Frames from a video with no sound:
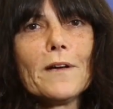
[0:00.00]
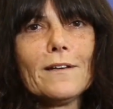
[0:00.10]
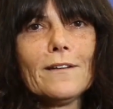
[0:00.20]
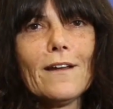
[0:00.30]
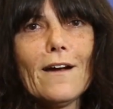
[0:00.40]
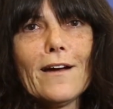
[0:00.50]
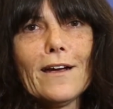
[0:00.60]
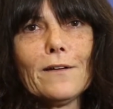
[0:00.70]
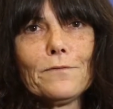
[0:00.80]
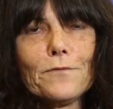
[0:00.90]
When
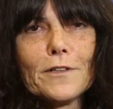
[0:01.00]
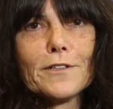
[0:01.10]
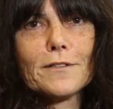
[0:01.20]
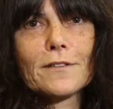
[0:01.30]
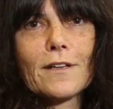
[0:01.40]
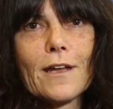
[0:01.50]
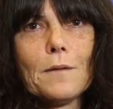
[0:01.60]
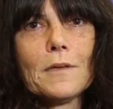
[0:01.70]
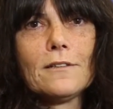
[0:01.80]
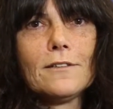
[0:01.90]
I first
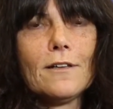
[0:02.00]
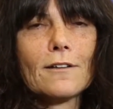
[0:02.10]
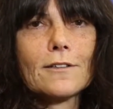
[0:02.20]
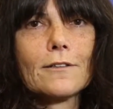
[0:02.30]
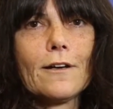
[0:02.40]
came into Dr.